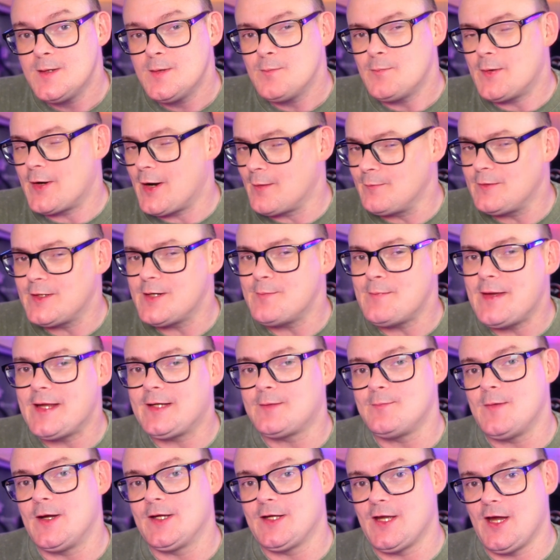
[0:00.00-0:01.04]
But I'm going to
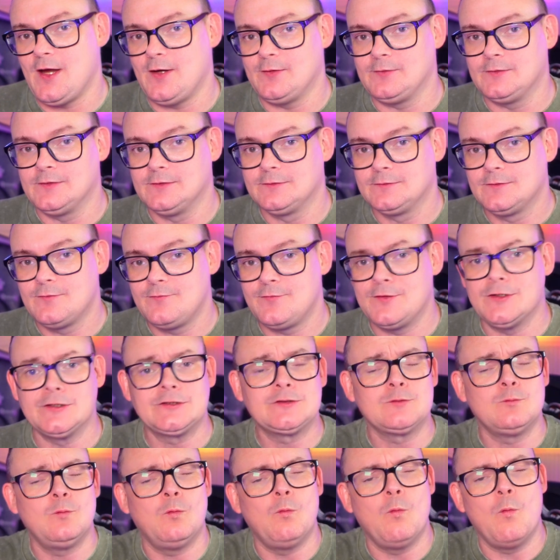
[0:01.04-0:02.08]
make my own.
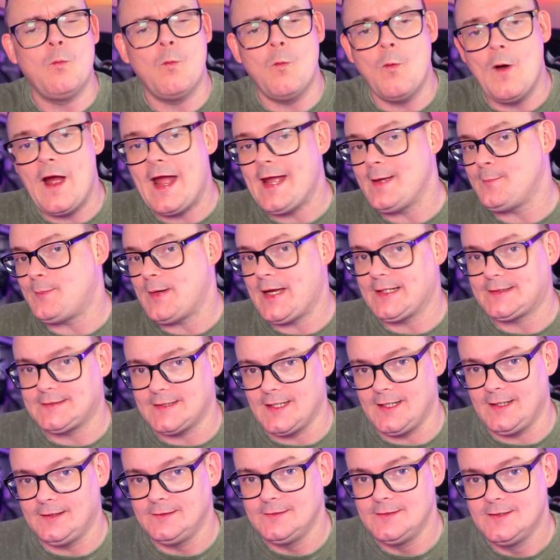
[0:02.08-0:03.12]
That's way
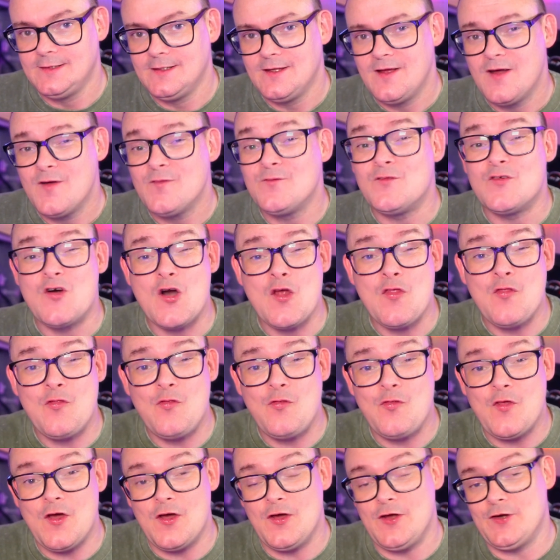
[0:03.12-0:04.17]
better for a
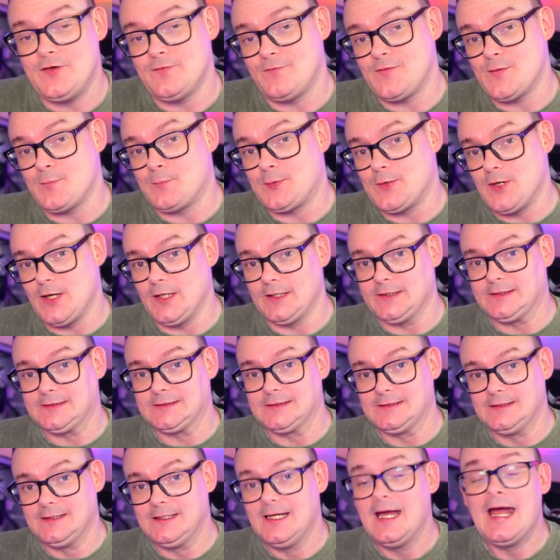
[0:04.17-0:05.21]
third of the price.
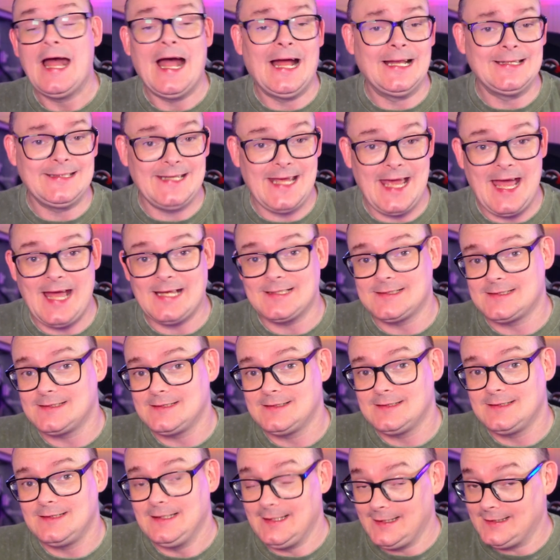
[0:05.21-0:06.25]
And yes,
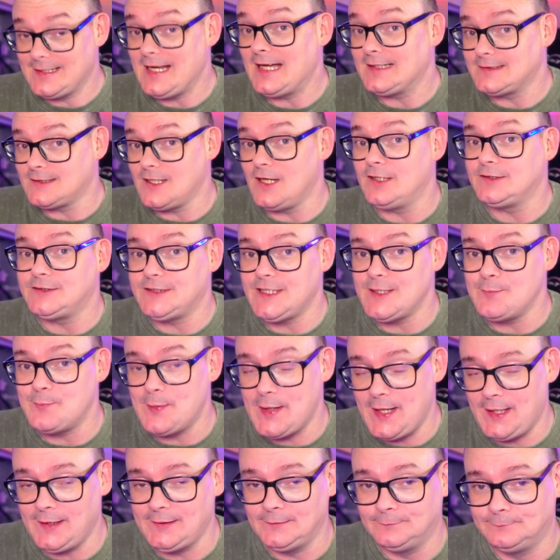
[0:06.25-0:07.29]
it has
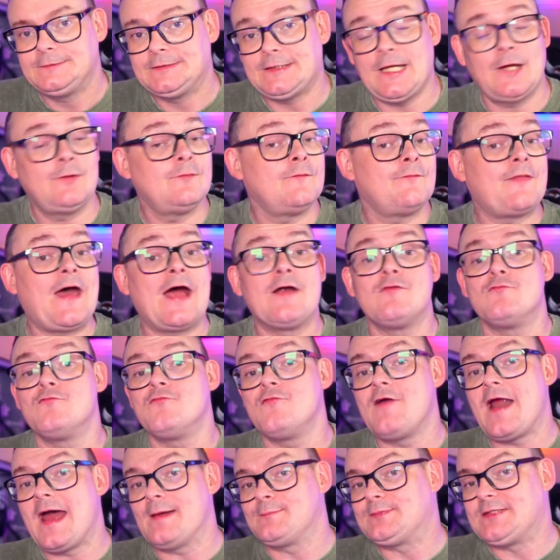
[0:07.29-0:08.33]
RGB. So that
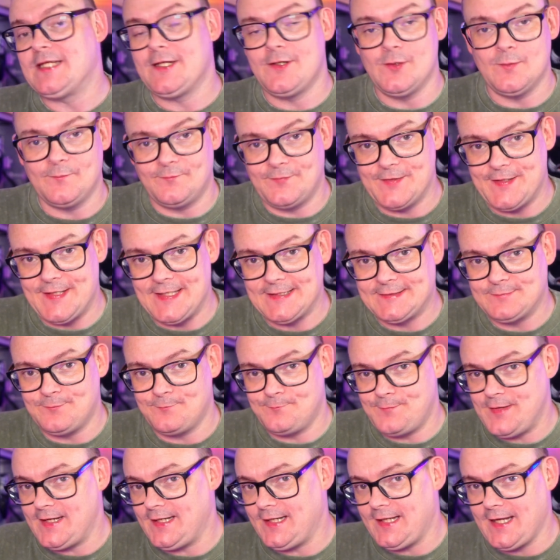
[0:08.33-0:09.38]
wraps it up for this
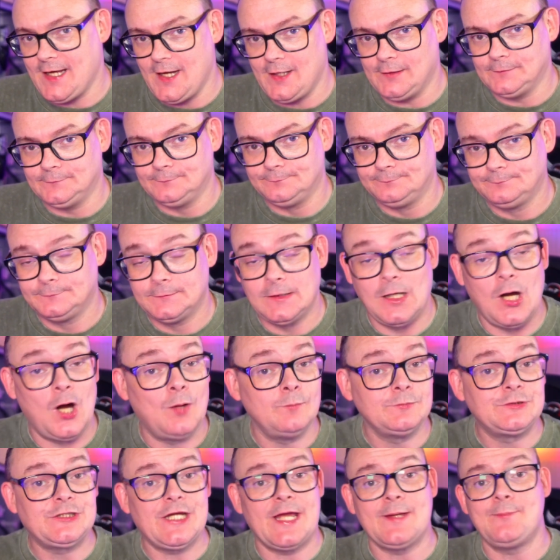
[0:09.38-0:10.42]
video.
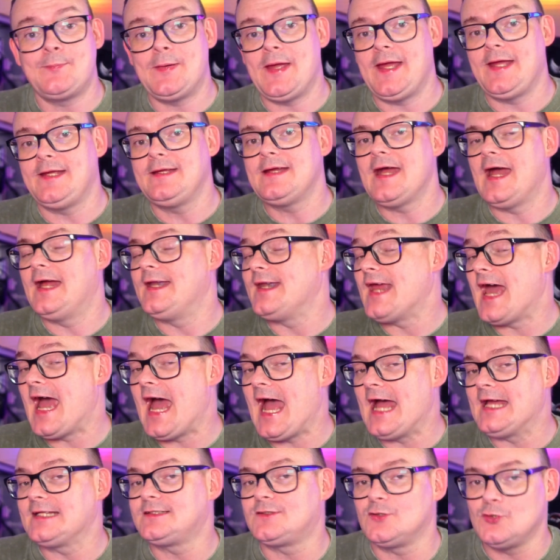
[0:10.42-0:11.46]
I'm JP, and
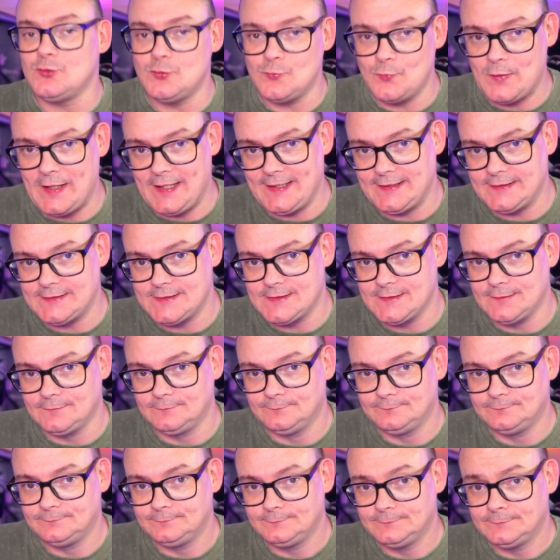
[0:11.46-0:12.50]
as always,
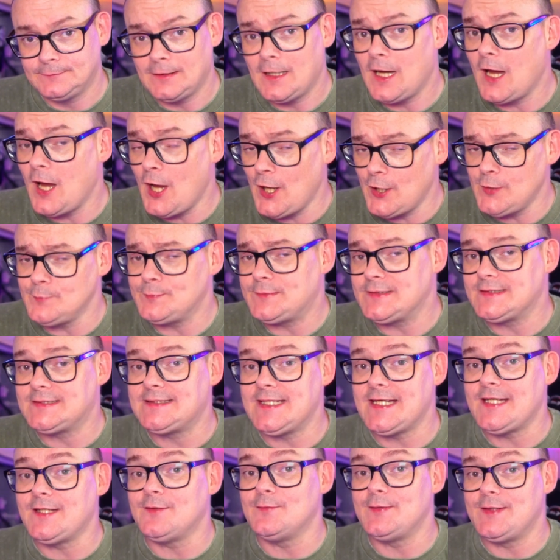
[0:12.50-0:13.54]
I hope to
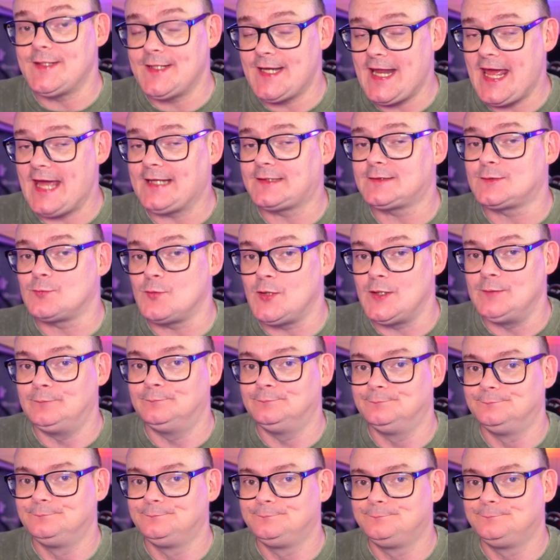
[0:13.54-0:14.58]
see you in the next one.